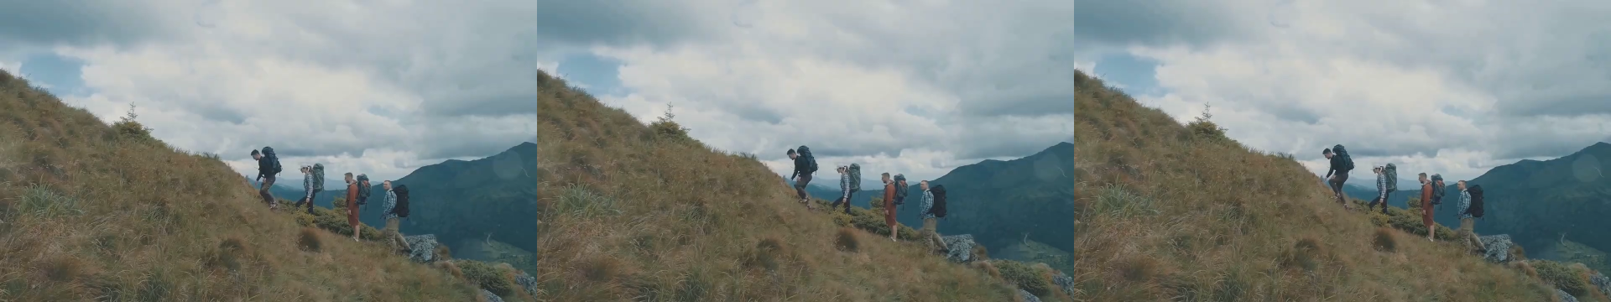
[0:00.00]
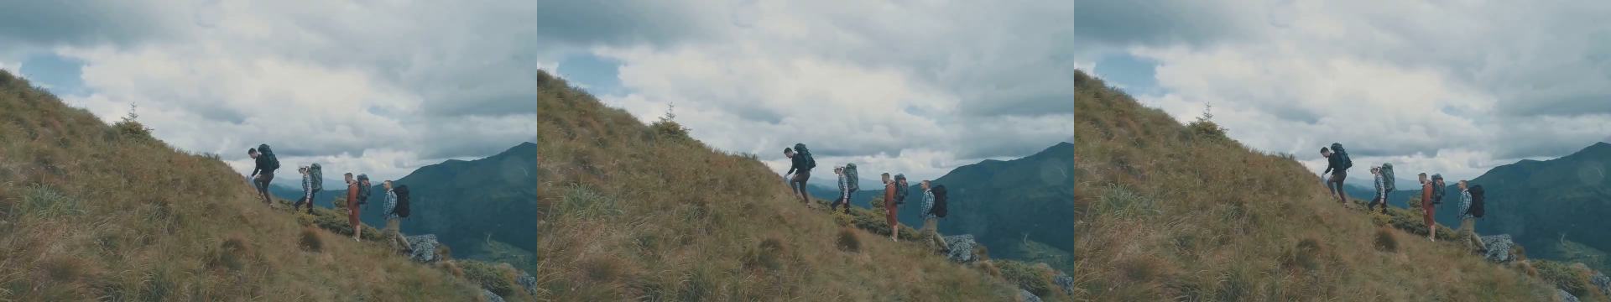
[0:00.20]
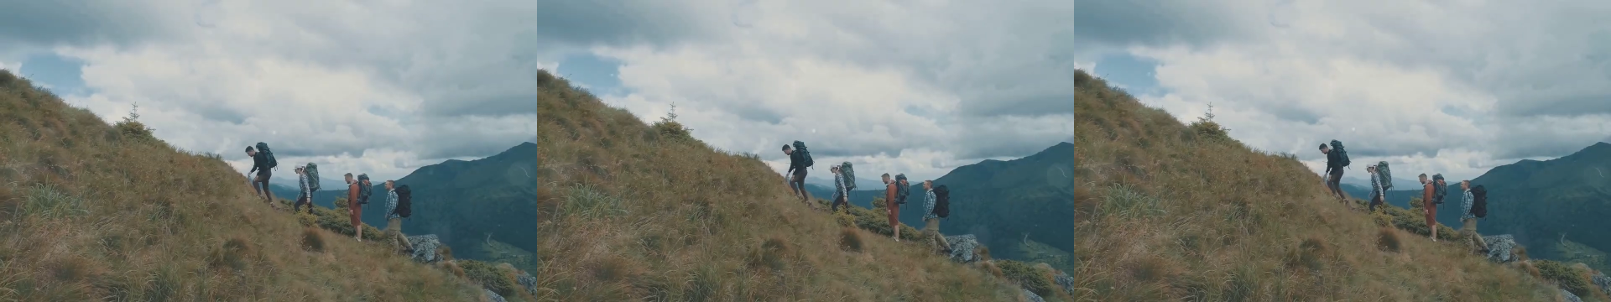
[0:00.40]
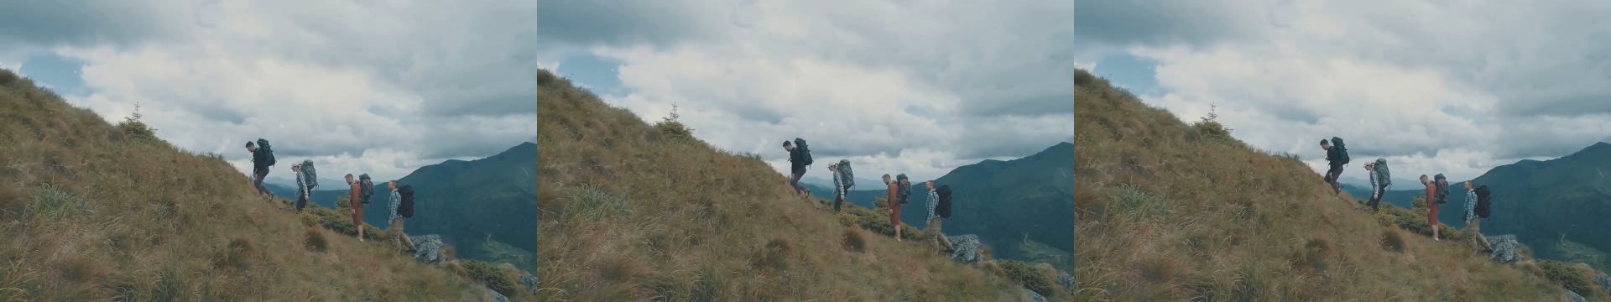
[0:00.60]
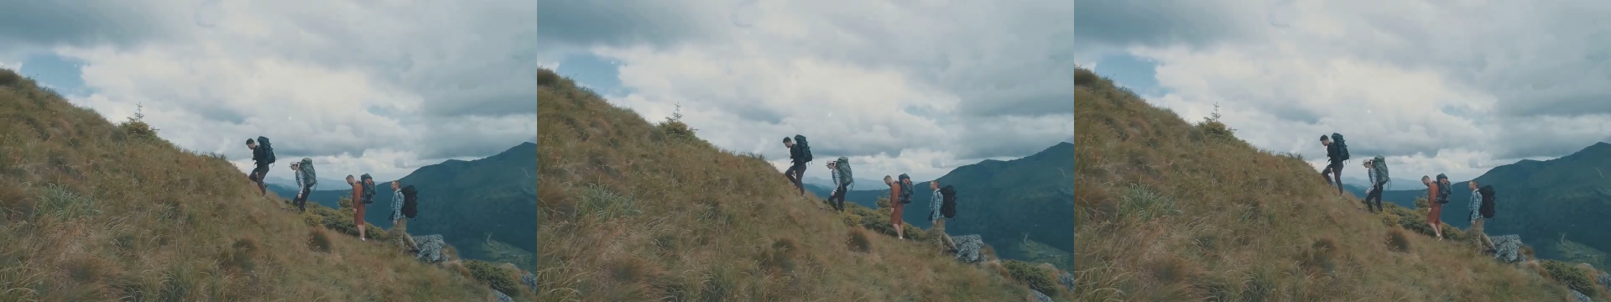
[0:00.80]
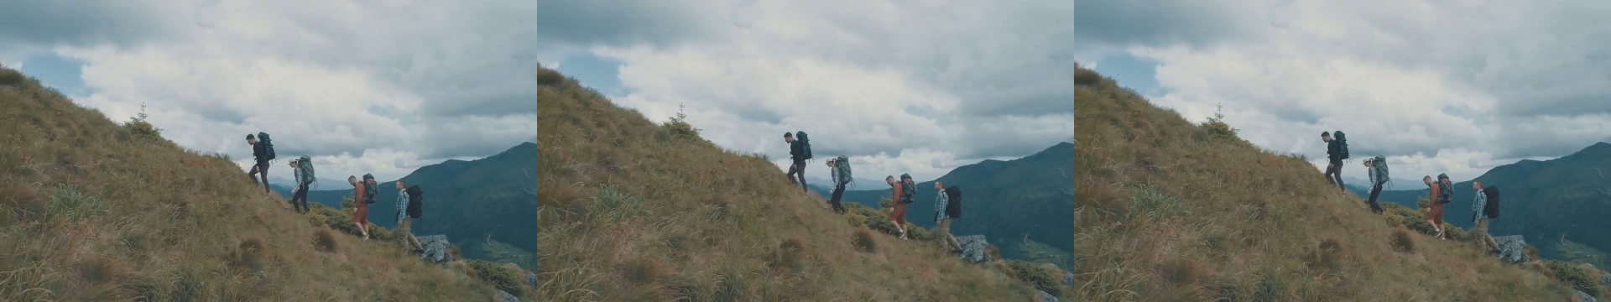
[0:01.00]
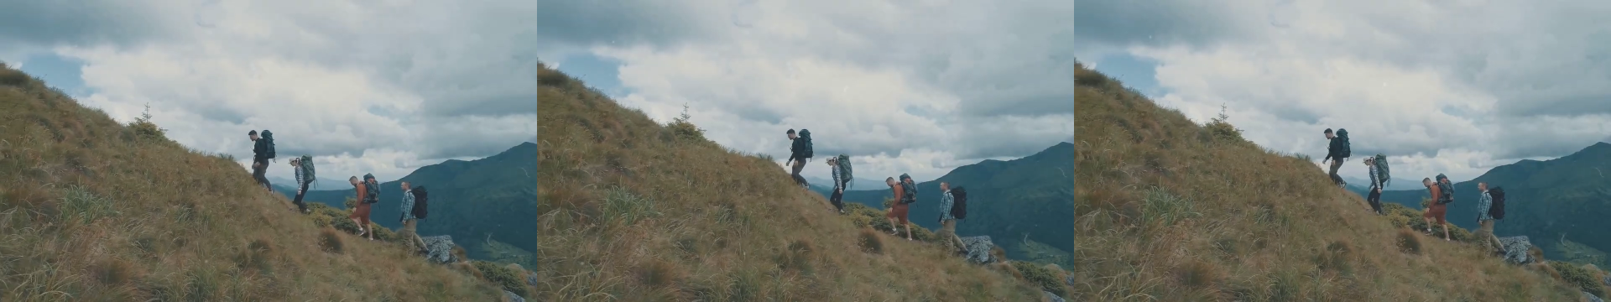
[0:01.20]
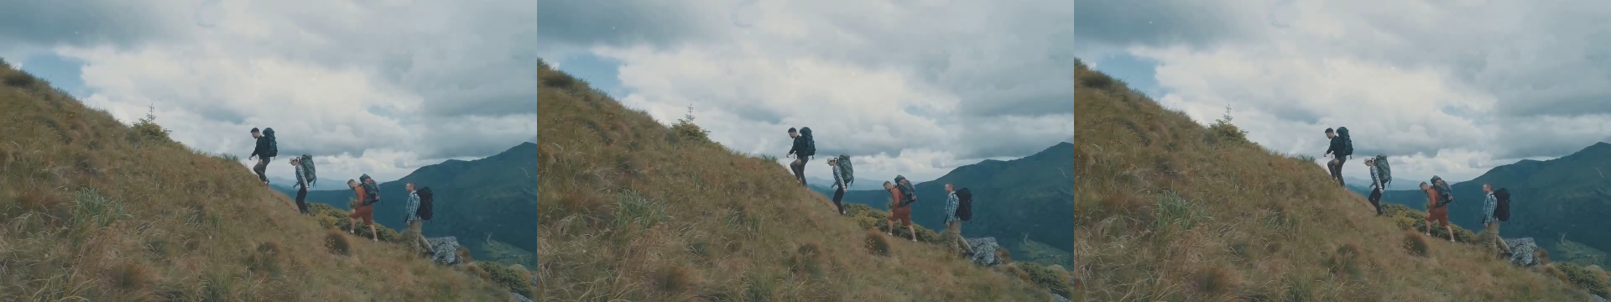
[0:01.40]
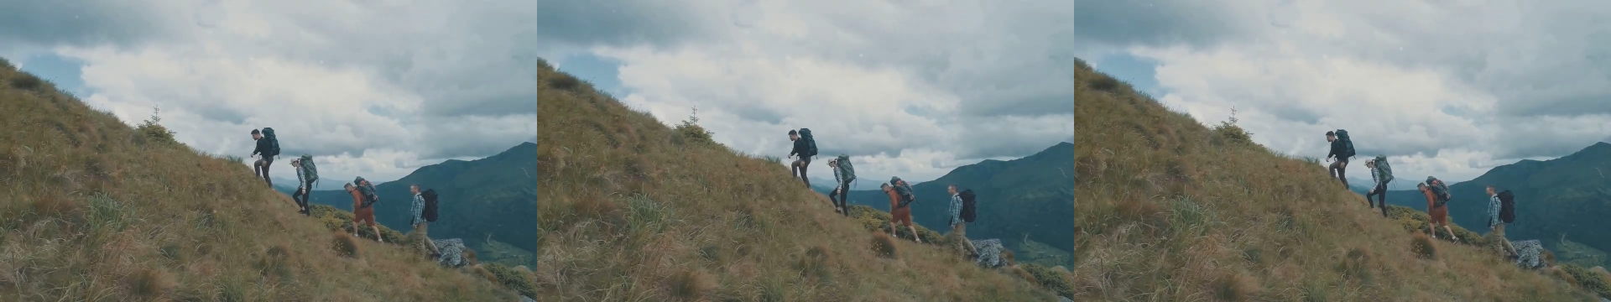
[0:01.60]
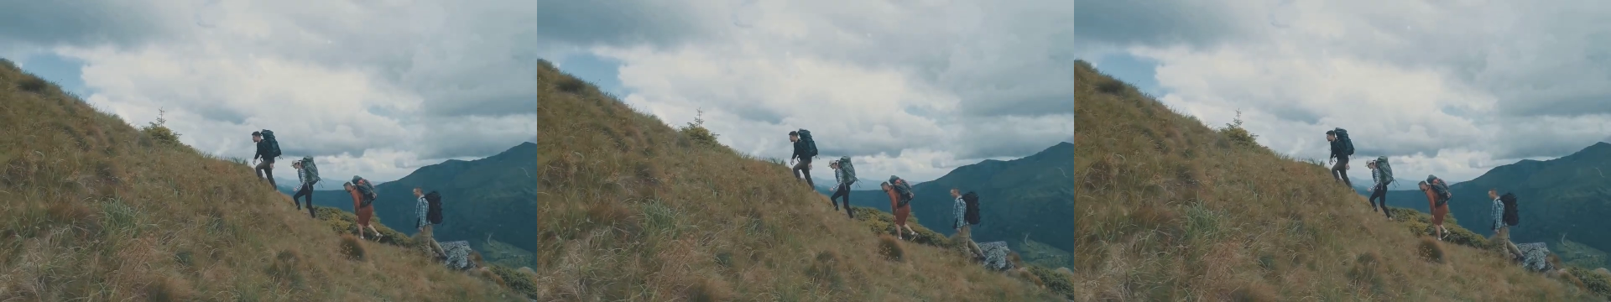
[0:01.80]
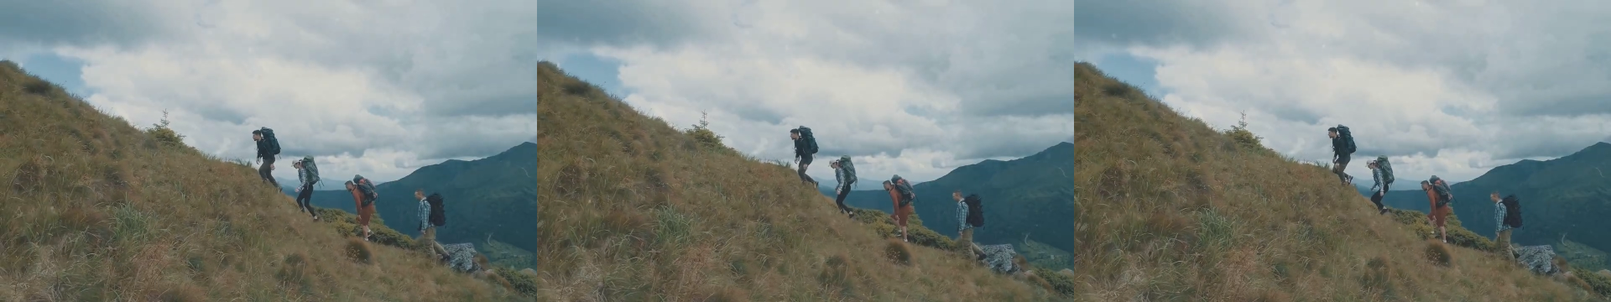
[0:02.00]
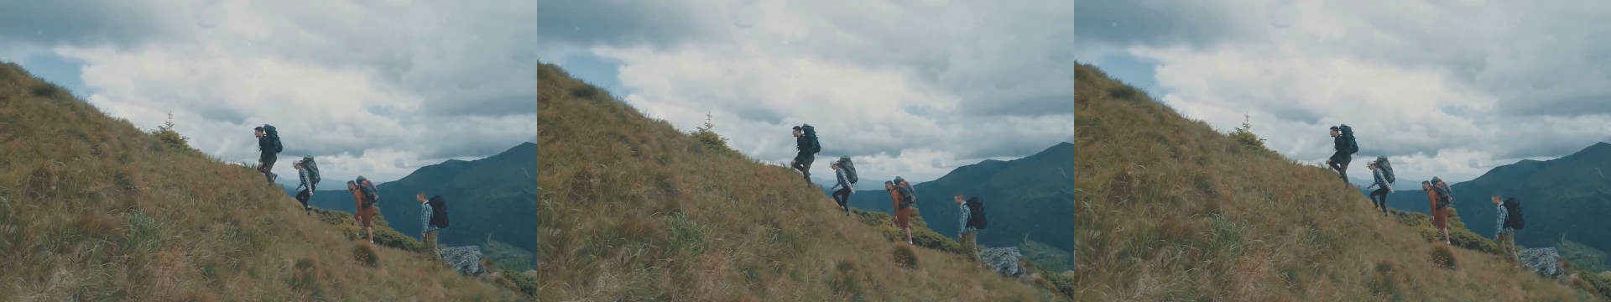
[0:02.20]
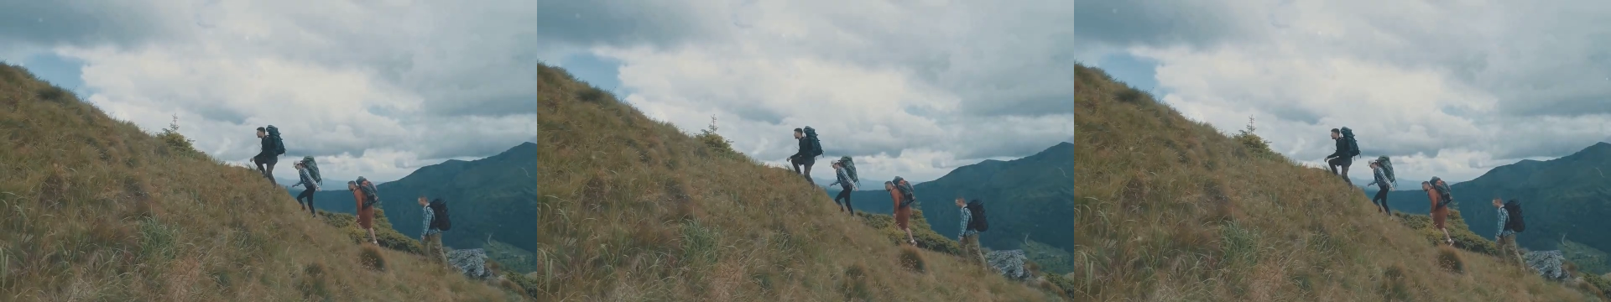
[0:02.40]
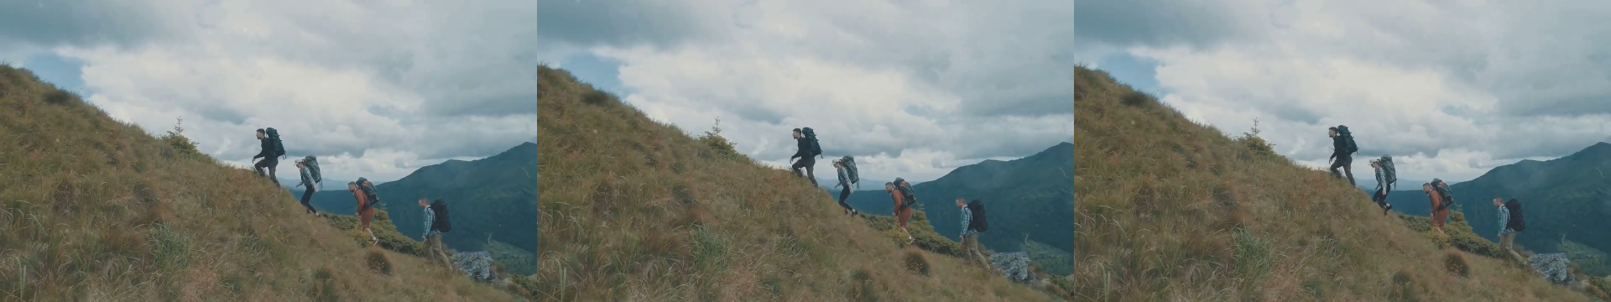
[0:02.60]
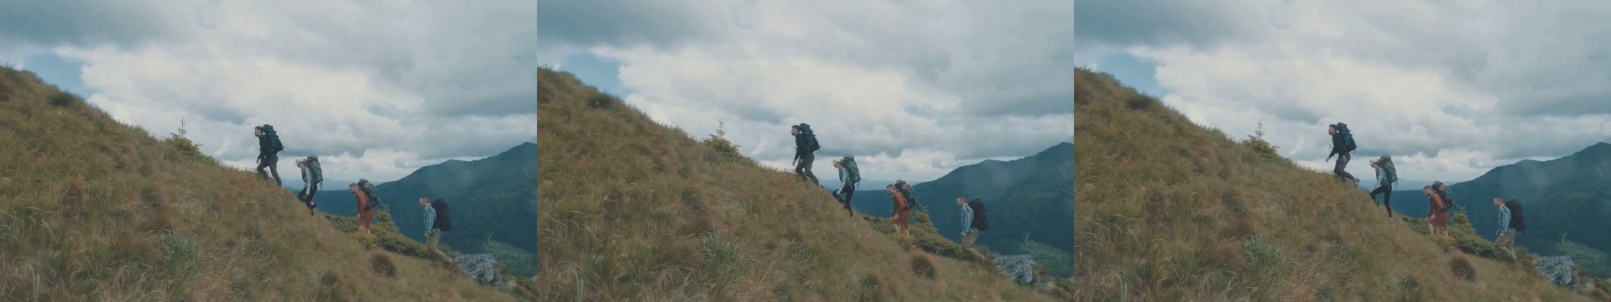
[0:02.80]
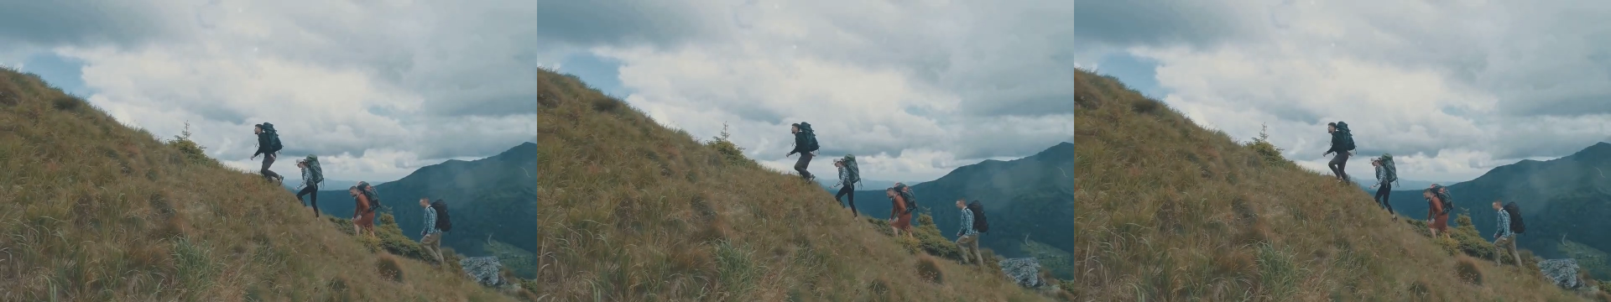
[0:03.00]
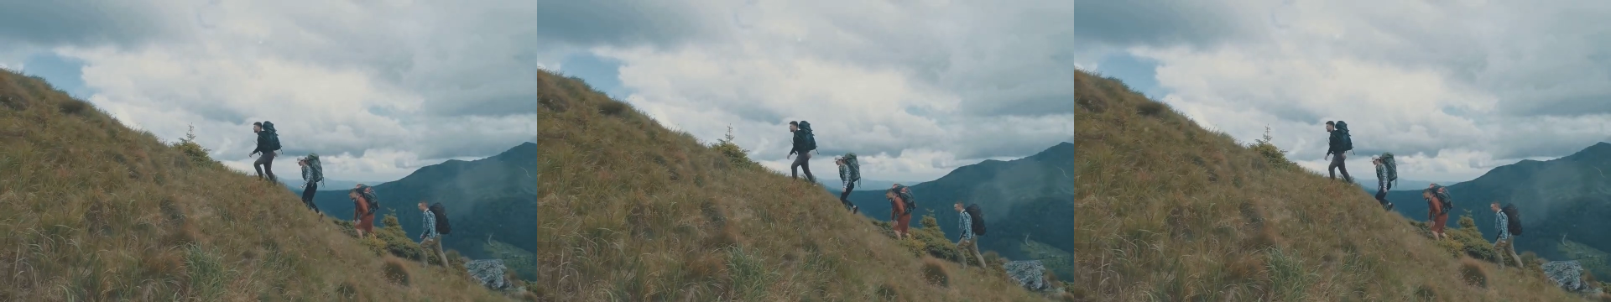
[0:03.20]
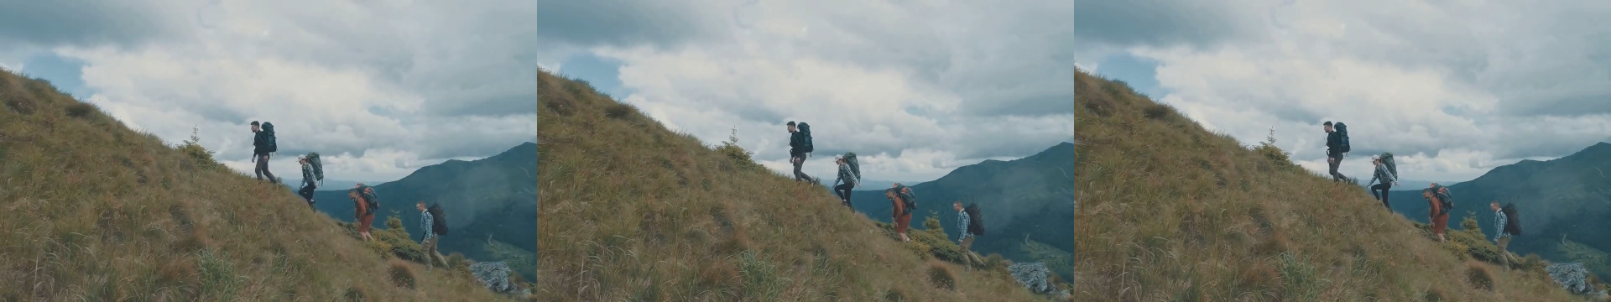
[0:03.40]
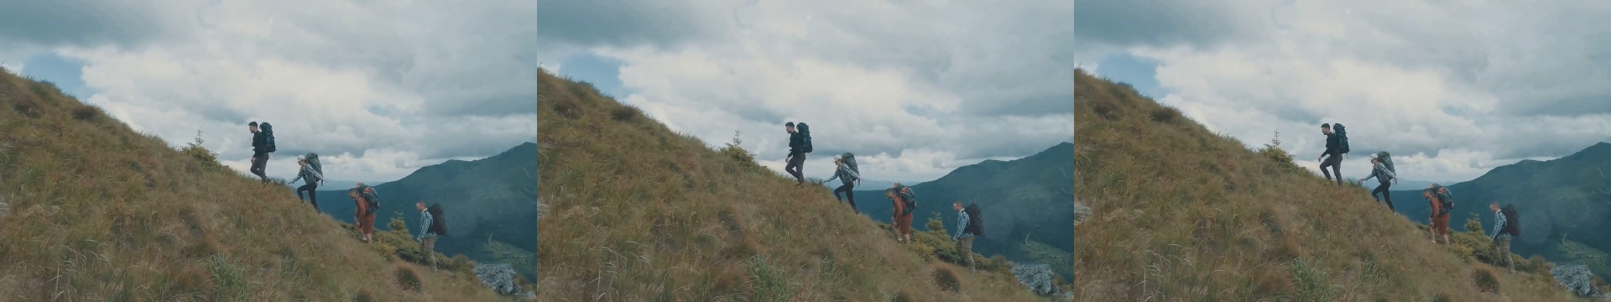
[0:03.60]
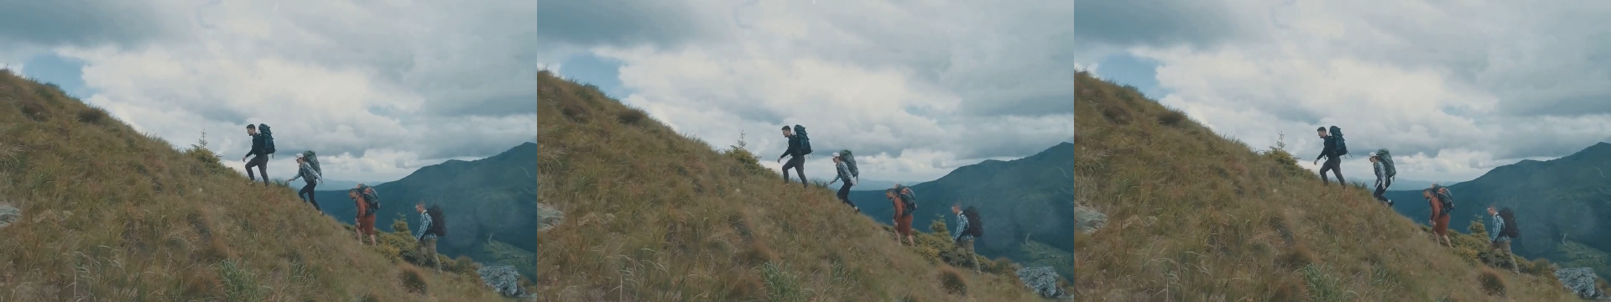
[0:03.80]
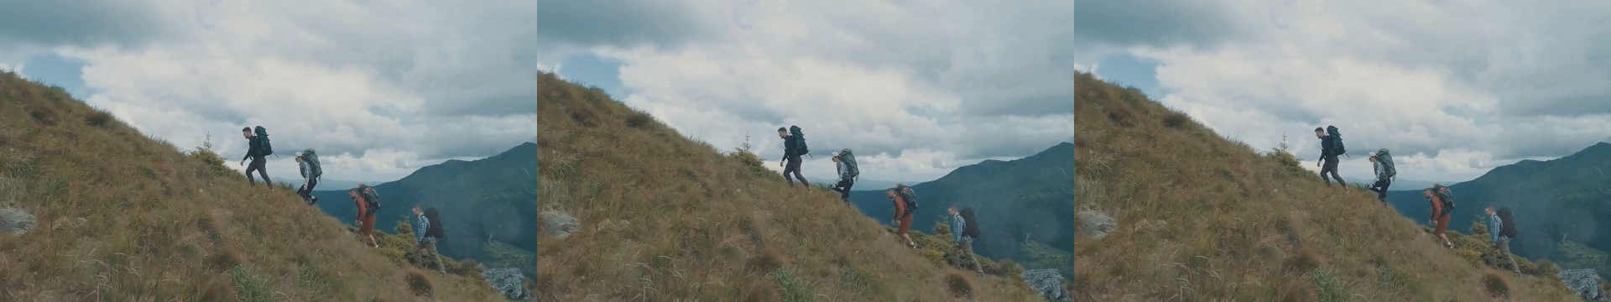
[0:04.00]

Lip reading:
No face is visible, so there are no lips to read.